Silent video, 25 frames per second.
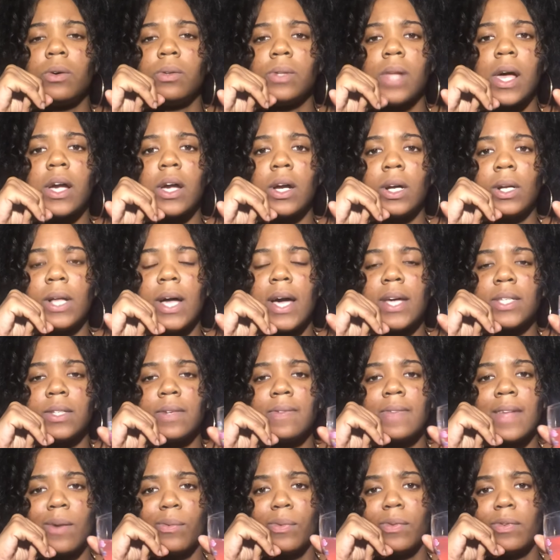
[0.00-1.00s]
like a glass of
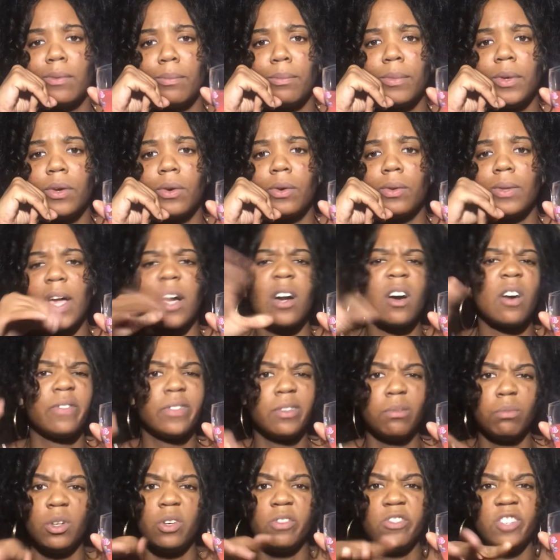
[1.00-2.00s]
that with a meal, like off the
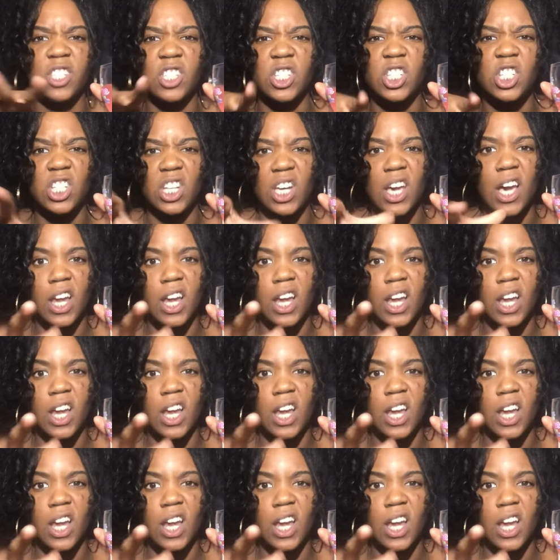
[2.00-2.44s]
movies and shit,